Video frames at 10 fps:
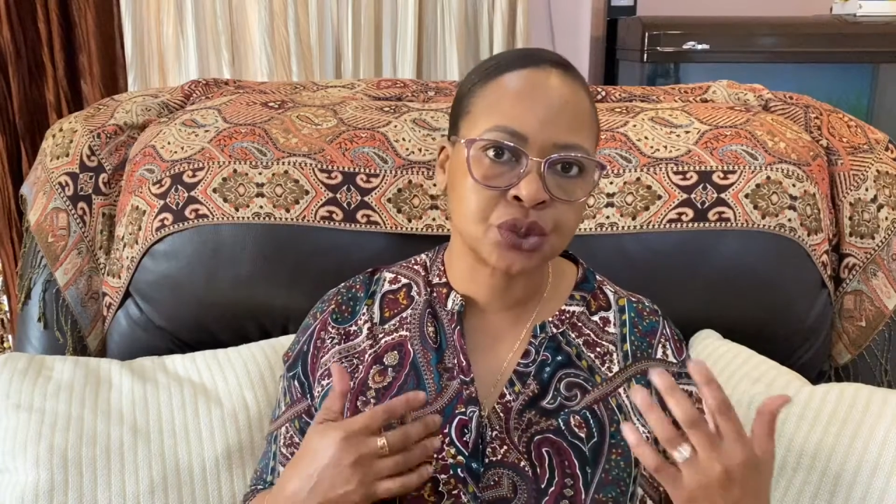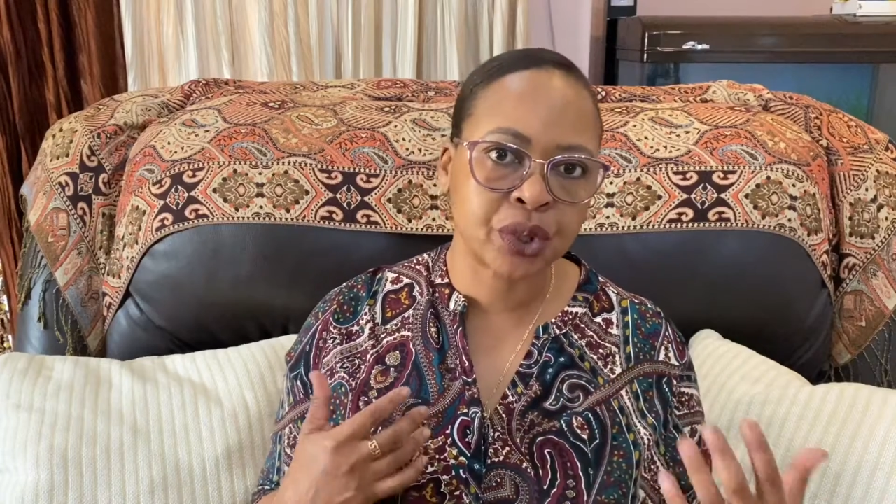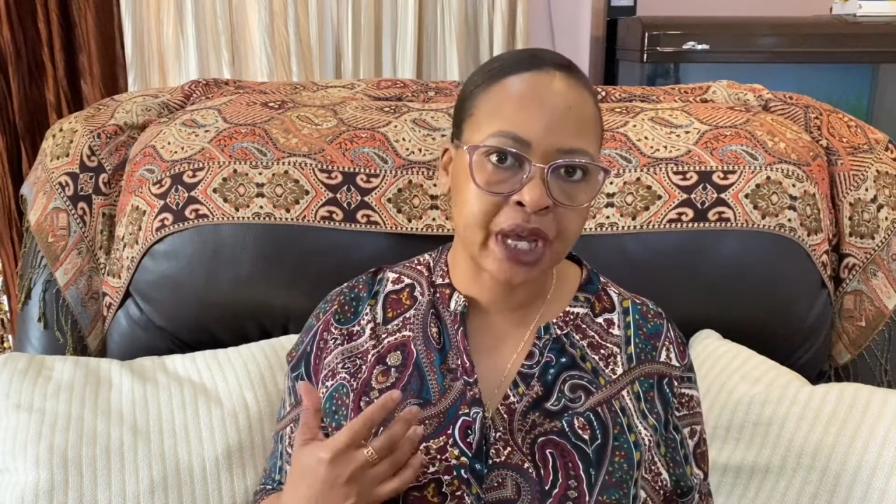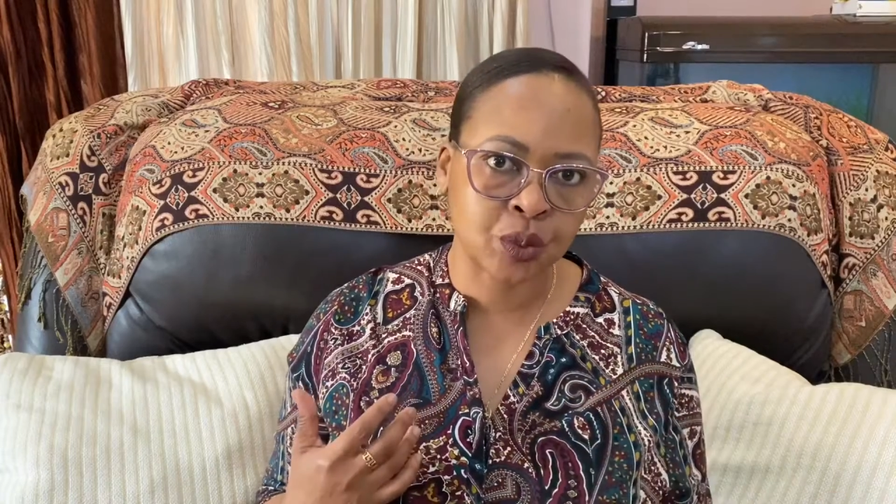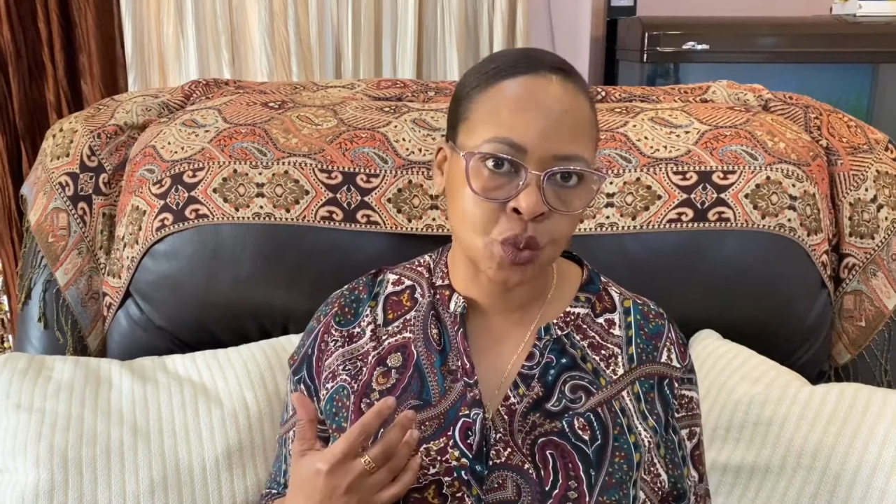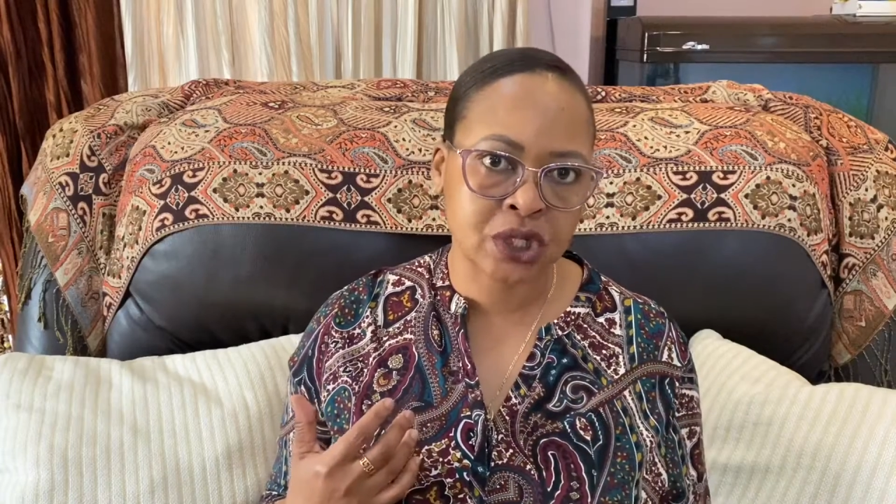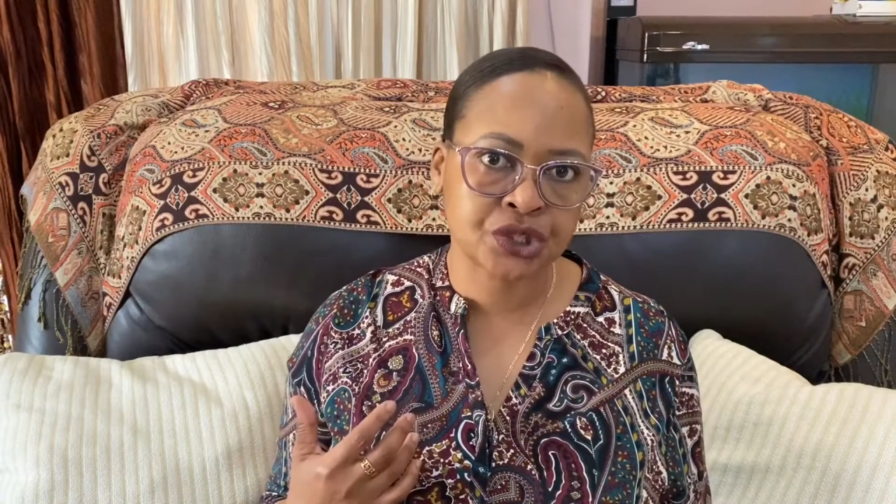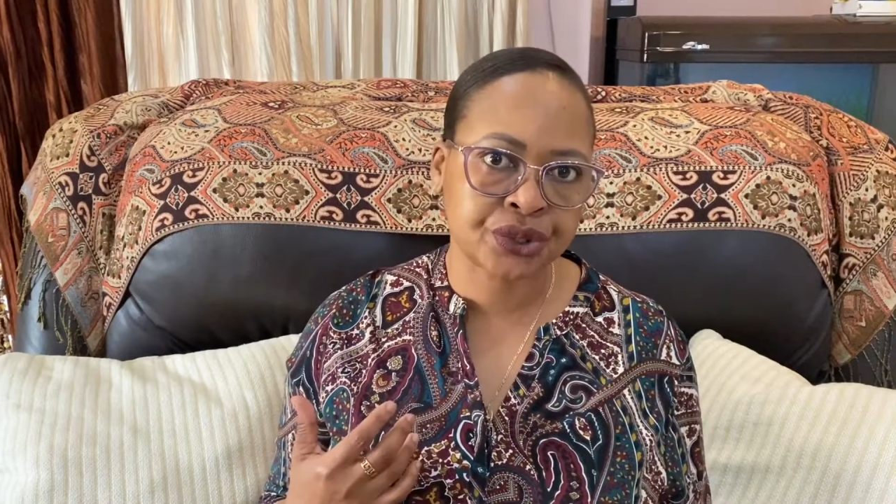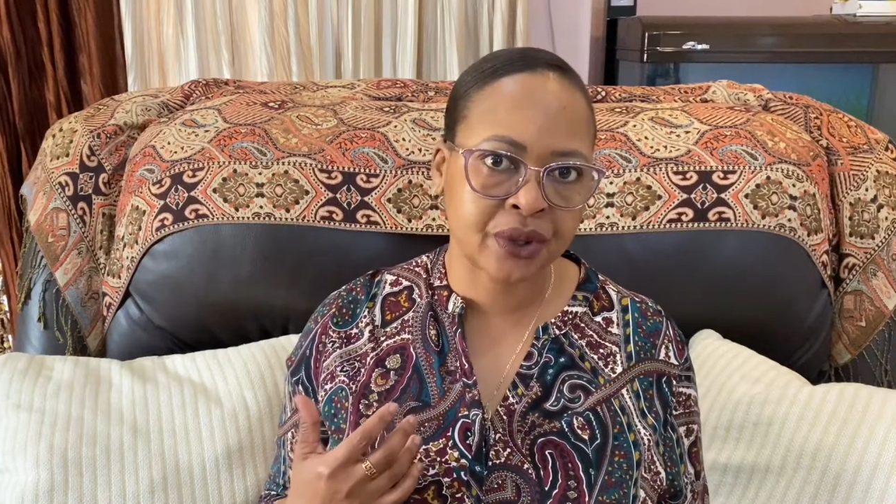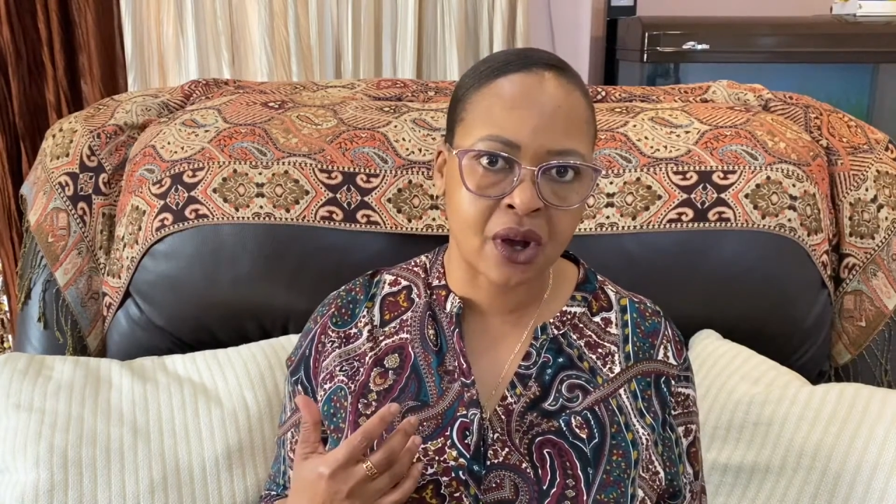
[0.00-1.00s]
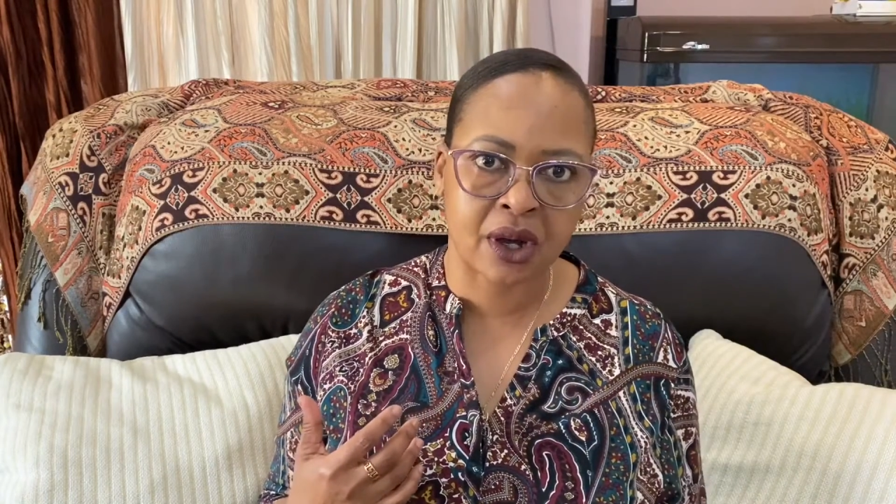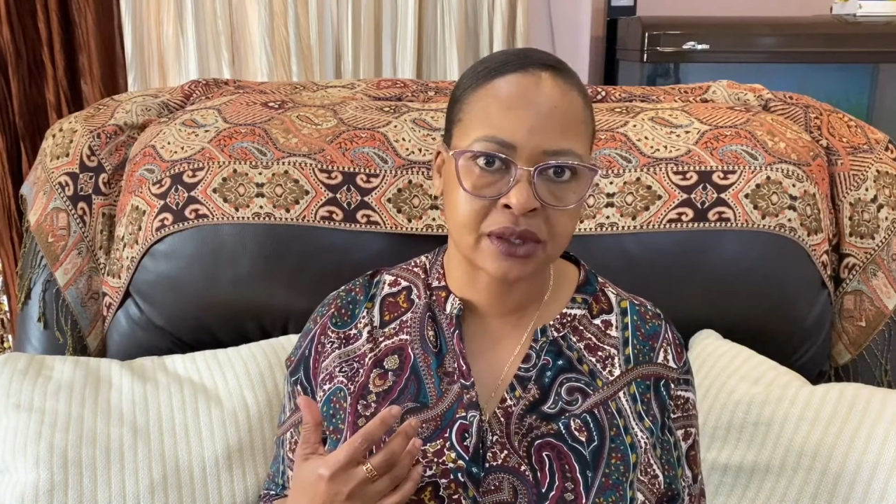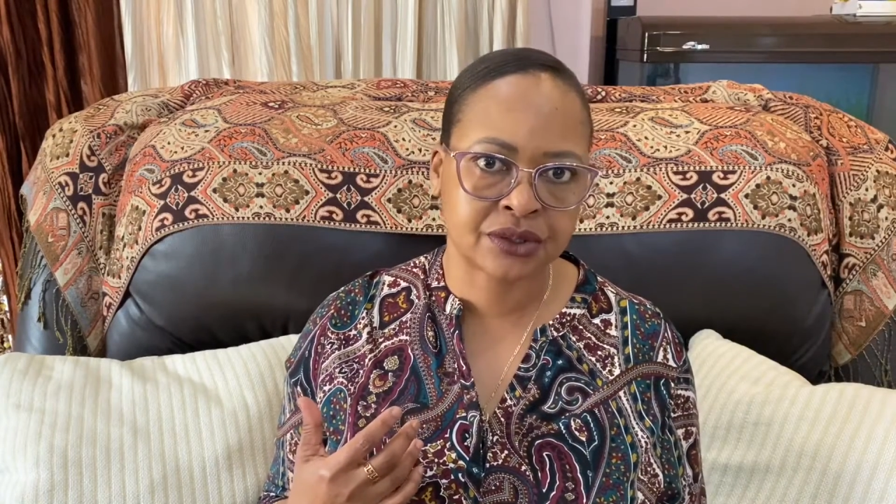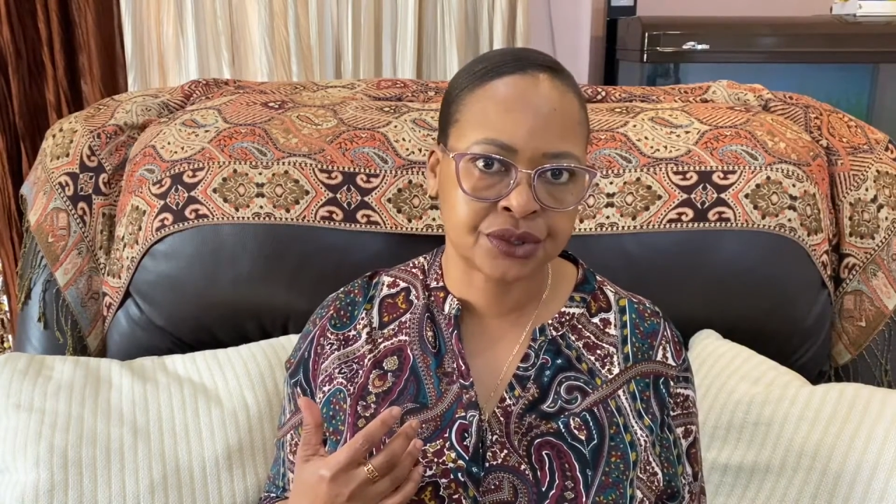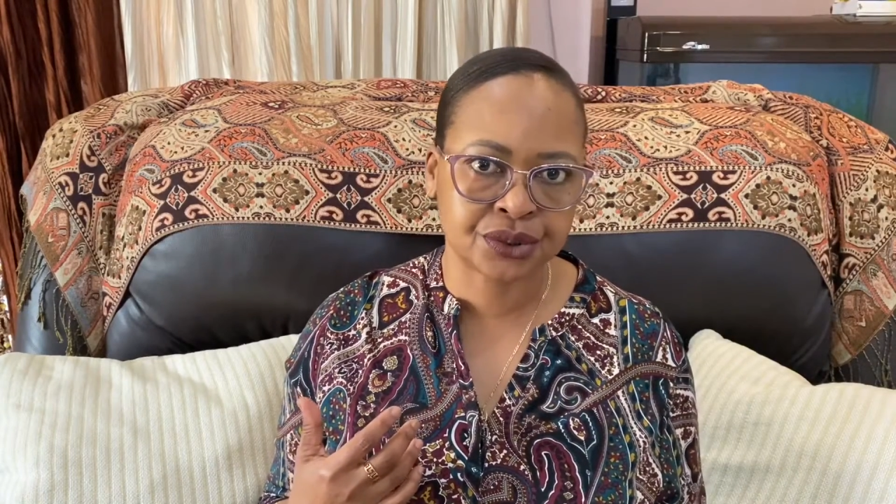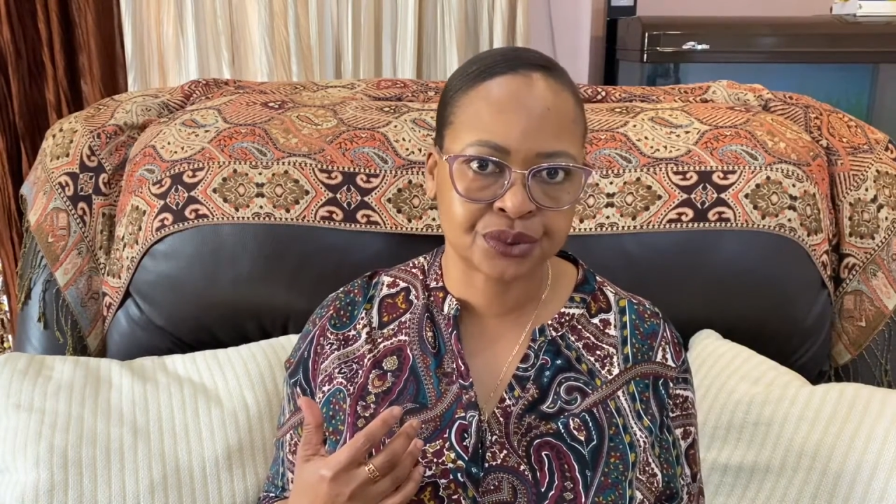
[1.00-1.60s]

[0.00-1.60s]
and what you can't do.